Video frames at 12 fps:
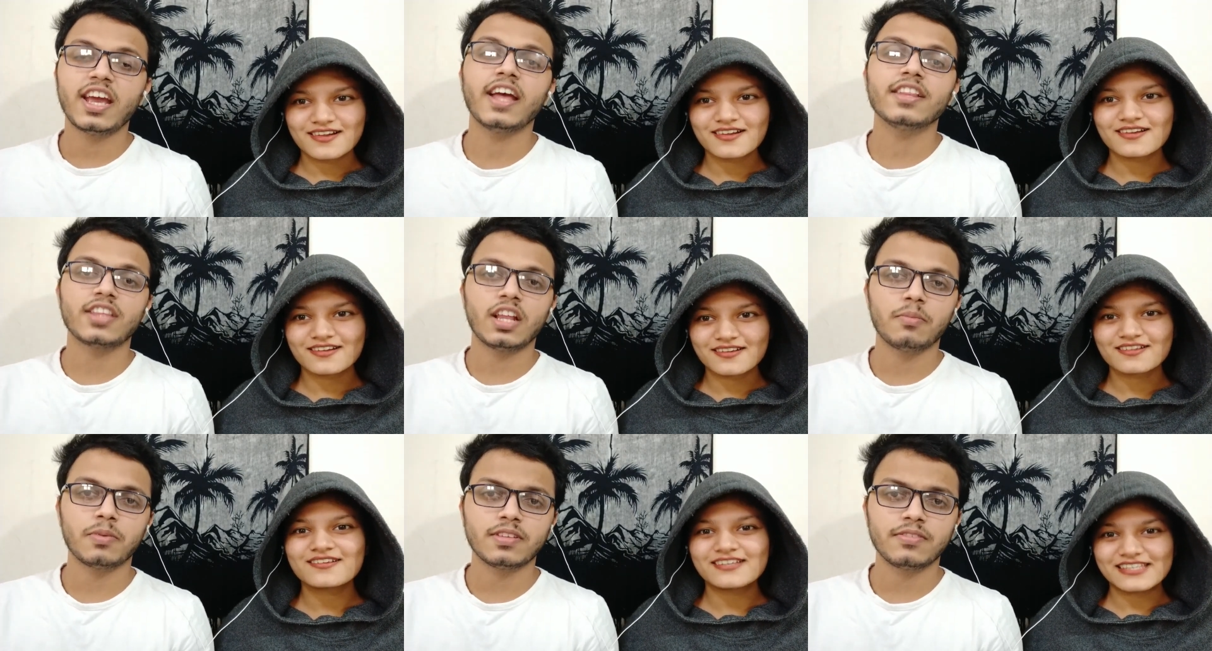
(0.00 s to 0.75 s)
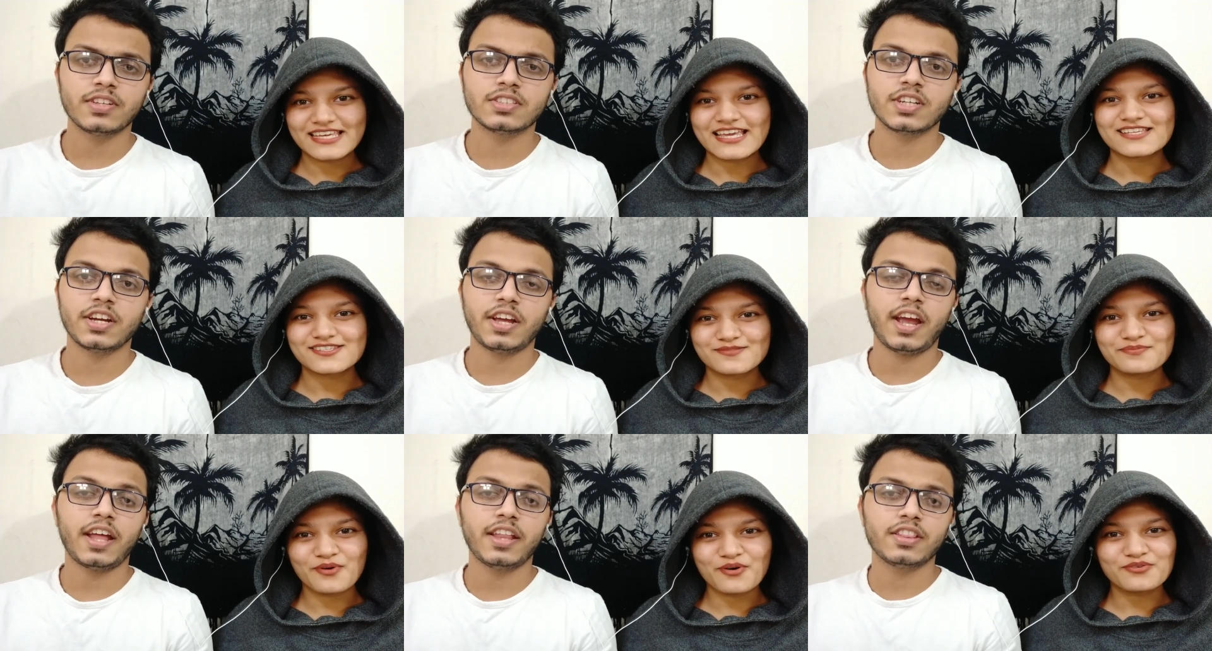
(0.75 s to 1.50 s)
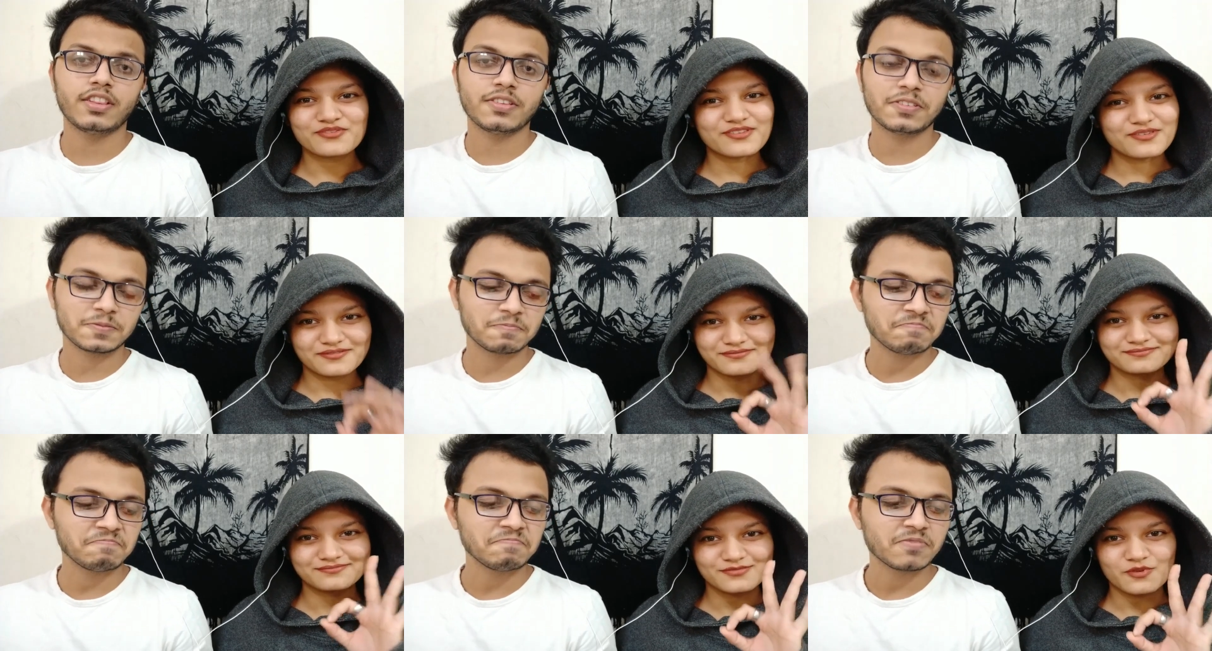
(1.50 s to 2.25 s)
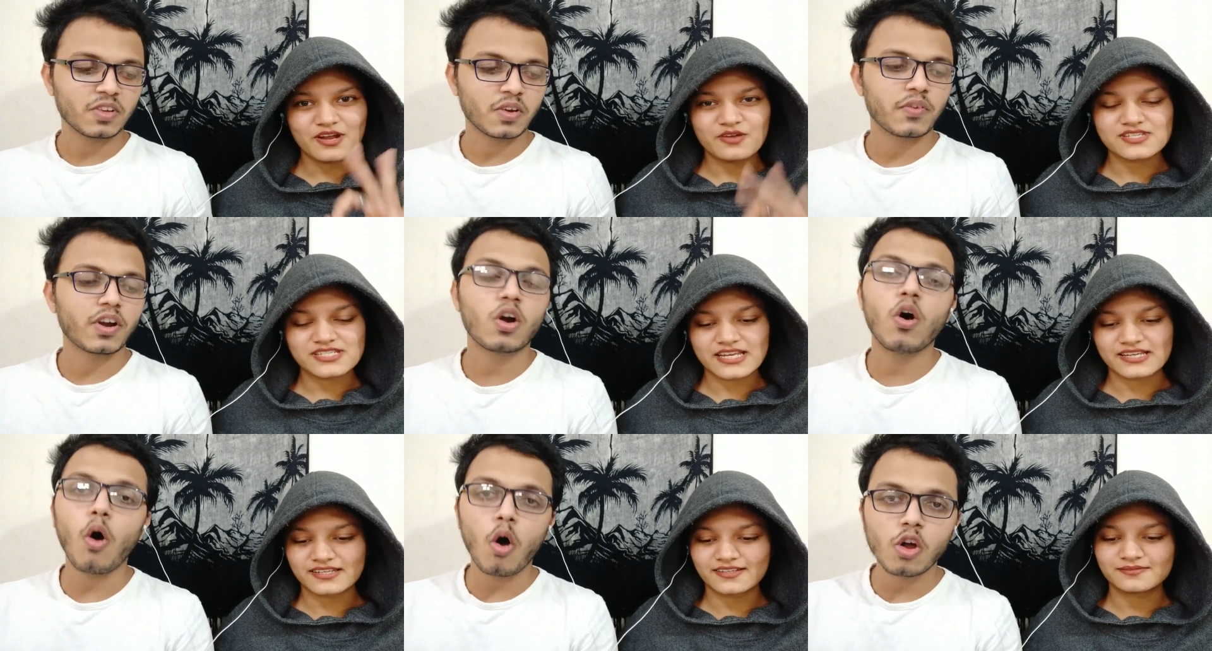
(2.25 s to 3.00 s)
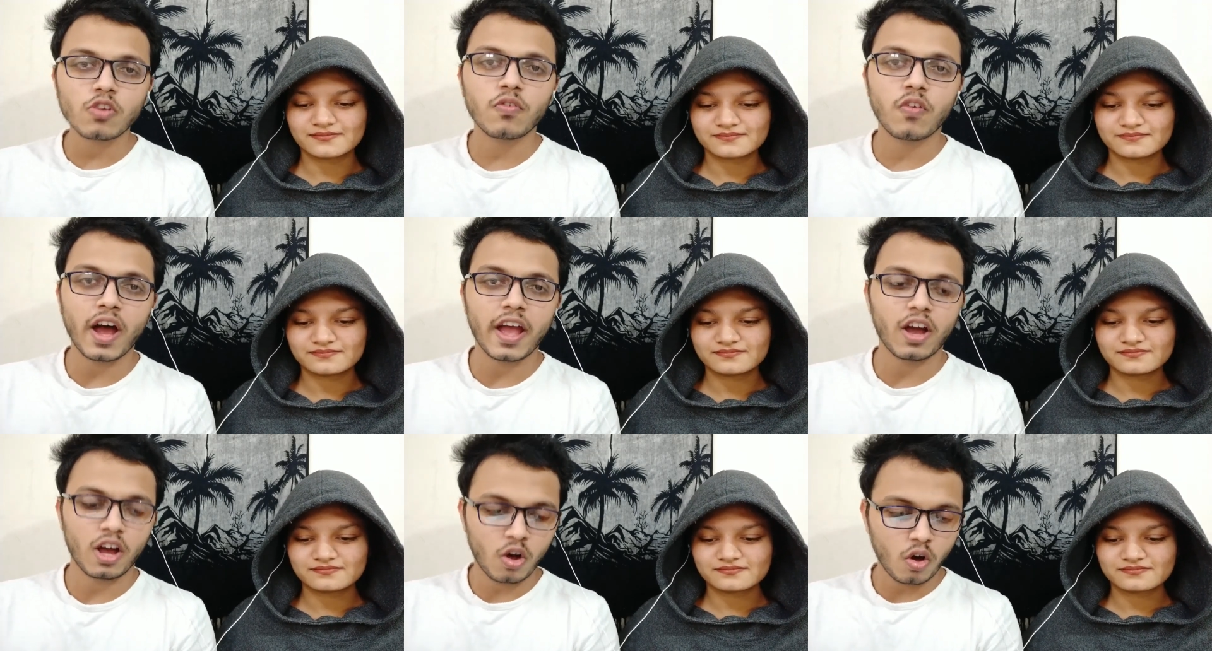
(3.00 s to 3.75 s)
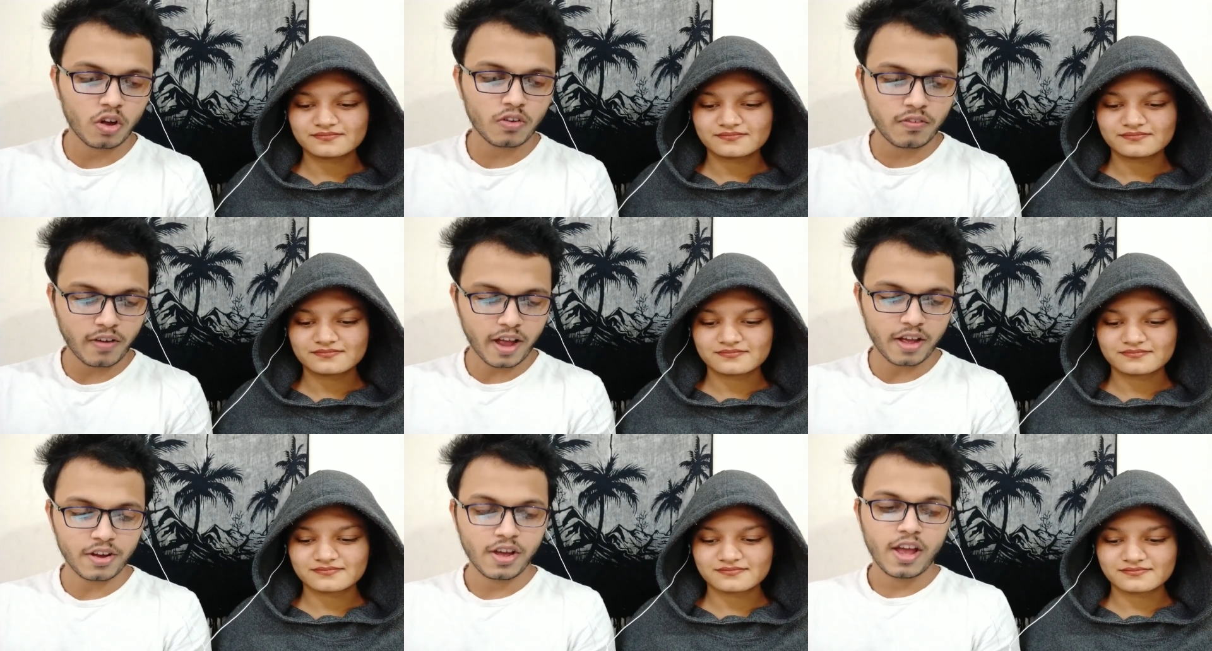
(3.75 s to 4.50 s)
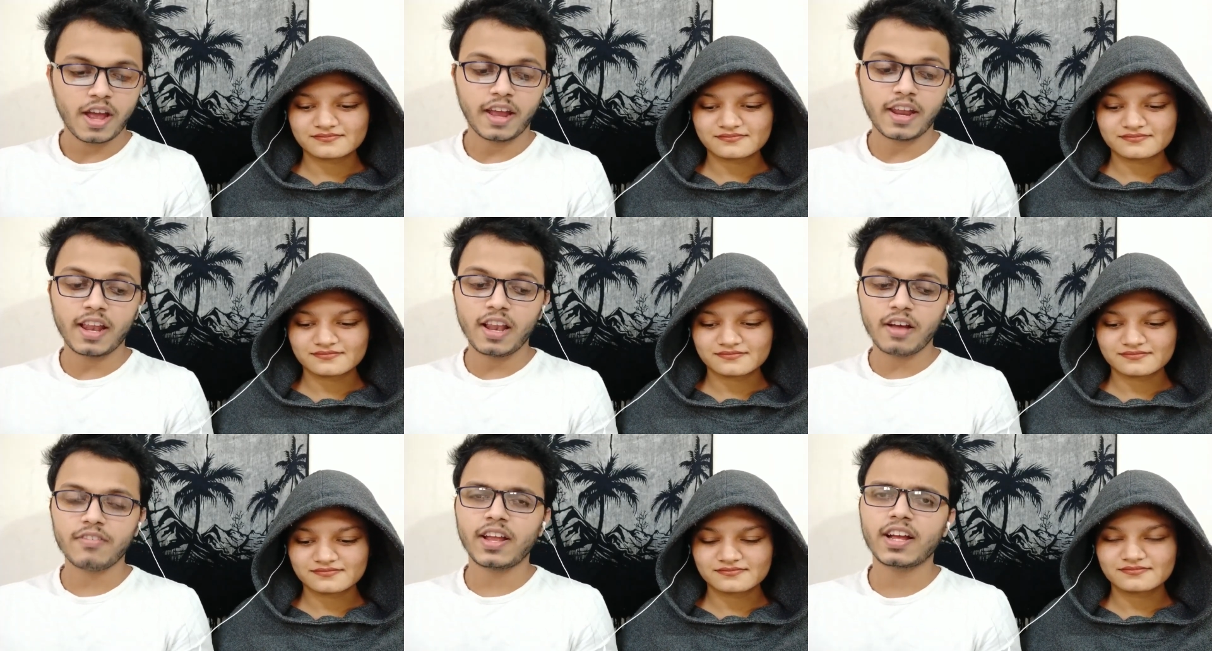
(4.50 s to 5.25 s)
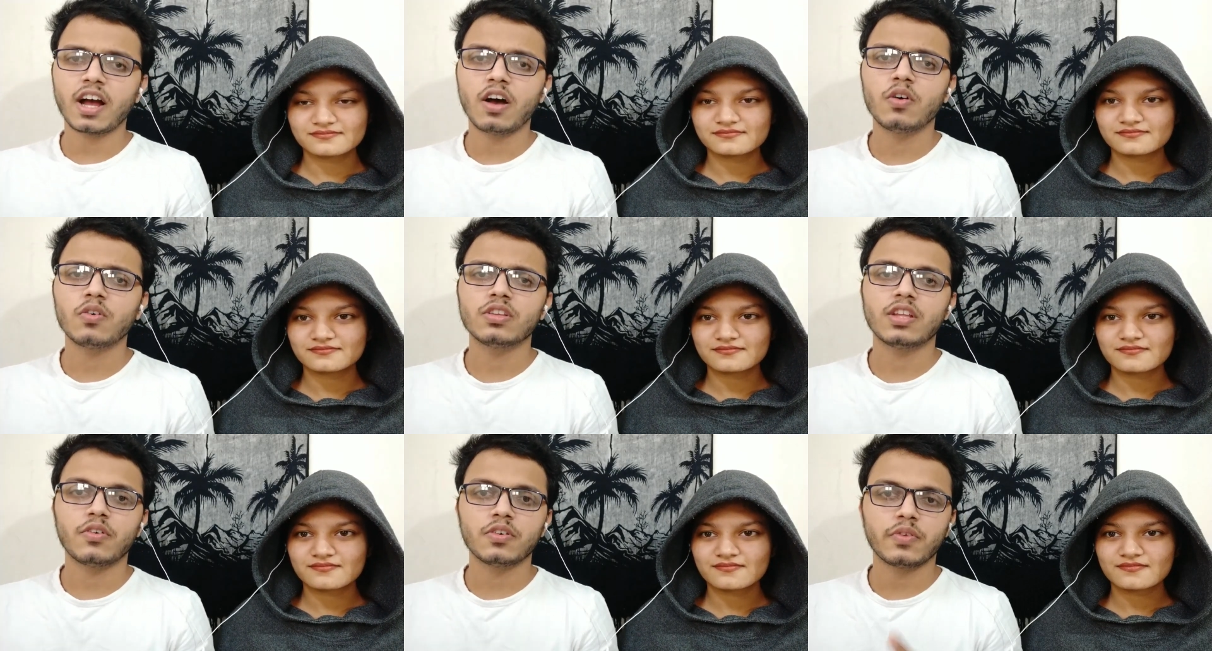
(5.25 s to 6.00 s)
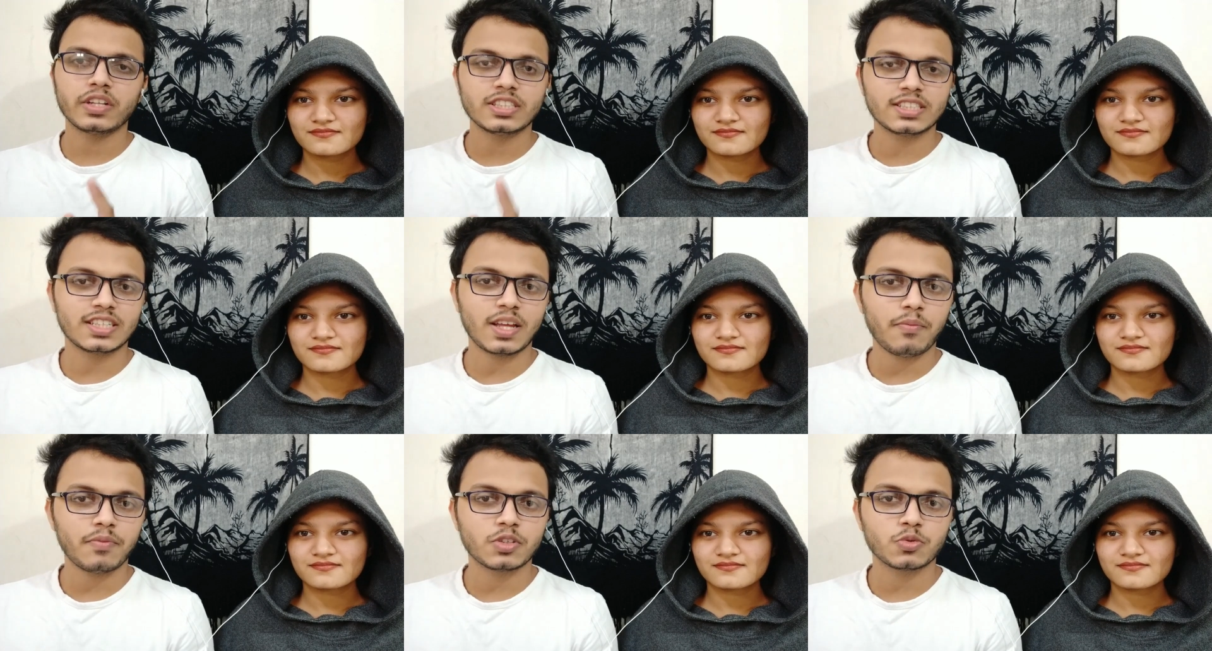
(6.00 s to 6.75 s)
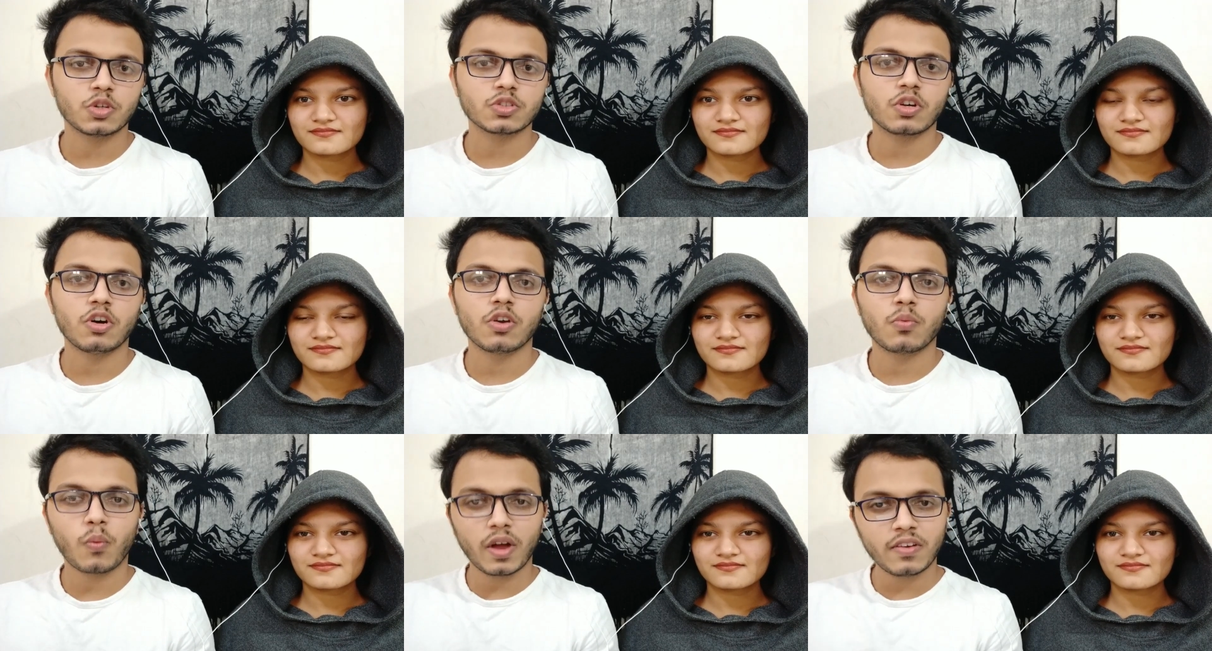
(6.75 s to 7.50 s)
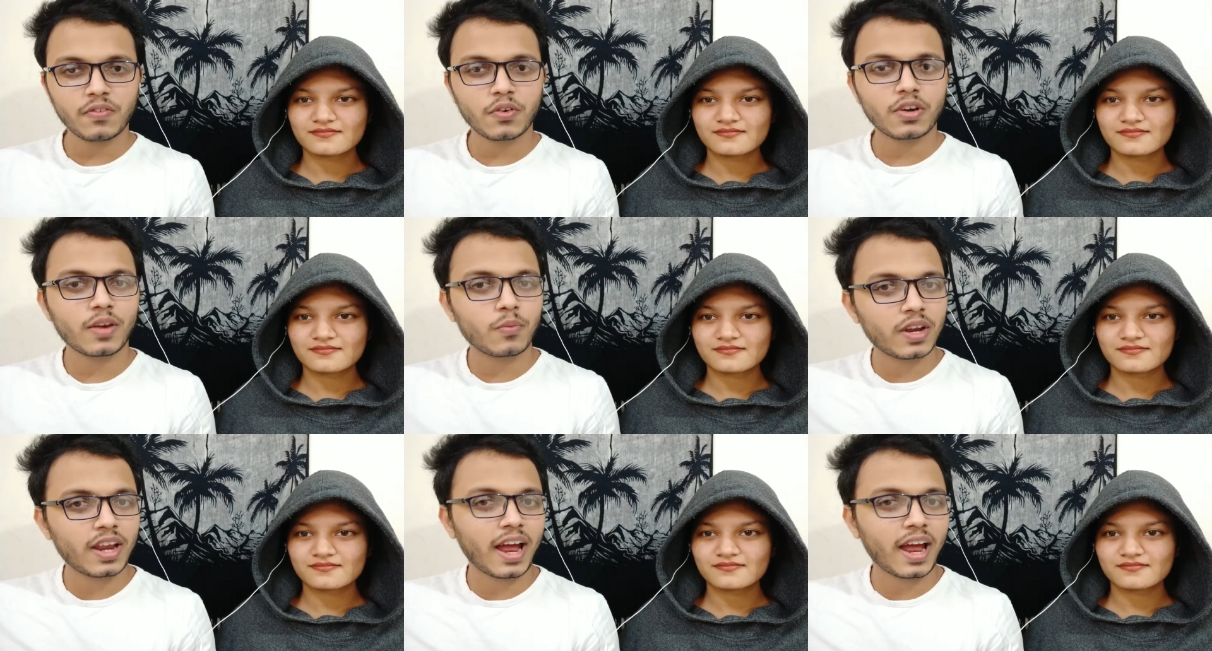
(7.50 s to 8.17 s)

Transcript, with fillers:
Speaker 1: and Thalapathy yes, Vijay, and both. Wow, were on fire, on fire and I love like how there were one step which was on one foot and one